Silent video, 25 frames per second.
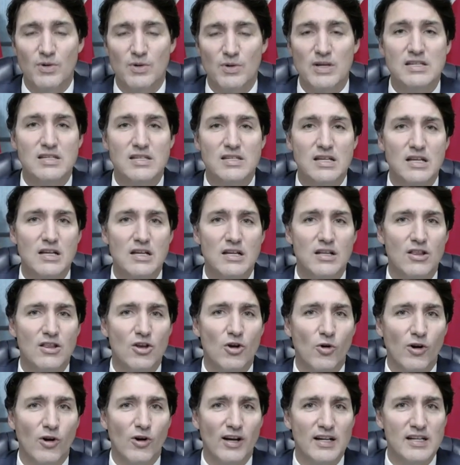We see
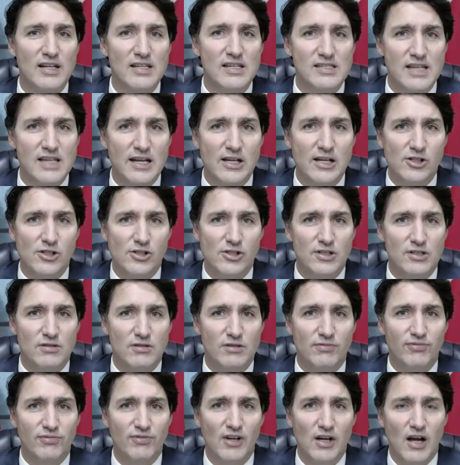the organizations
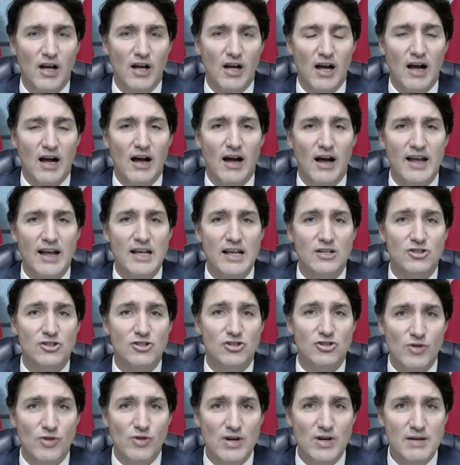of uh,
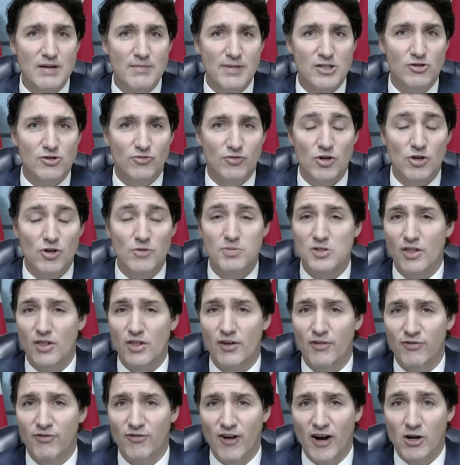extremist groups on
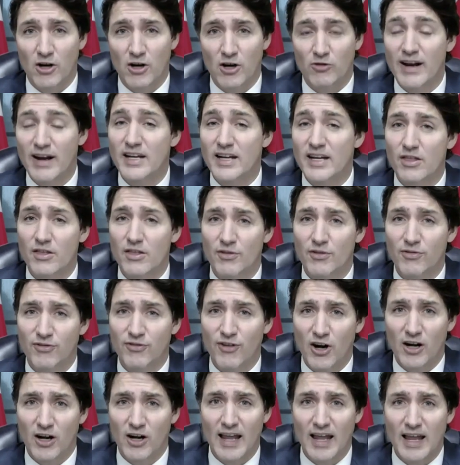the far right and the
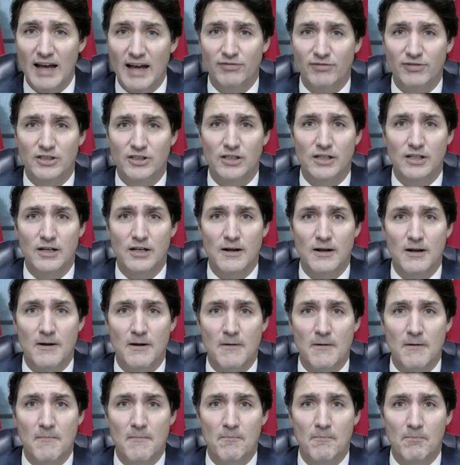far left
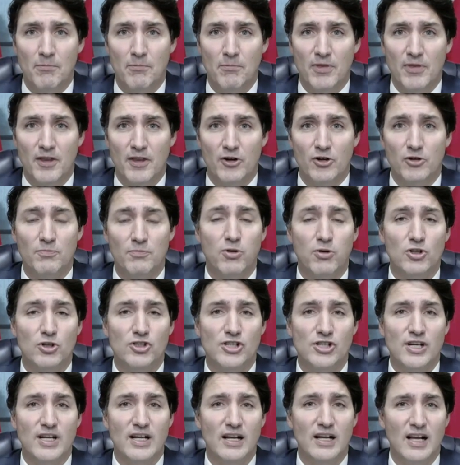that are
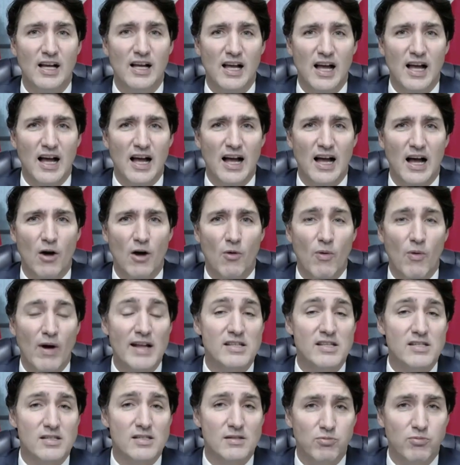pushing uh,
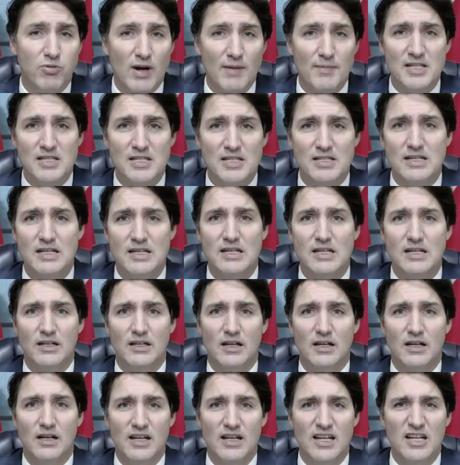white
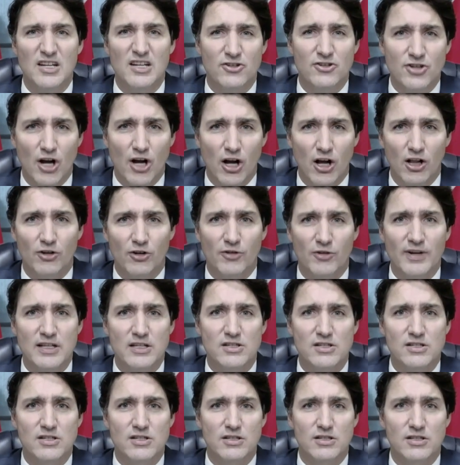supremacy,
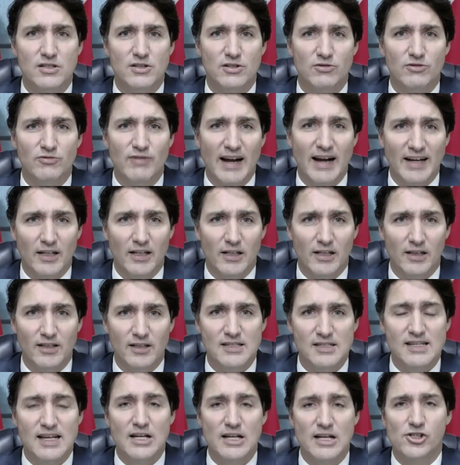intolerance,
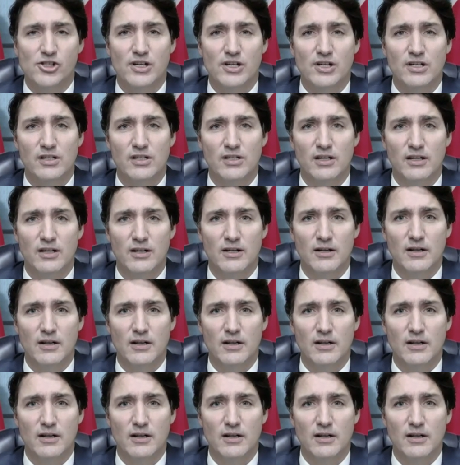radicalization,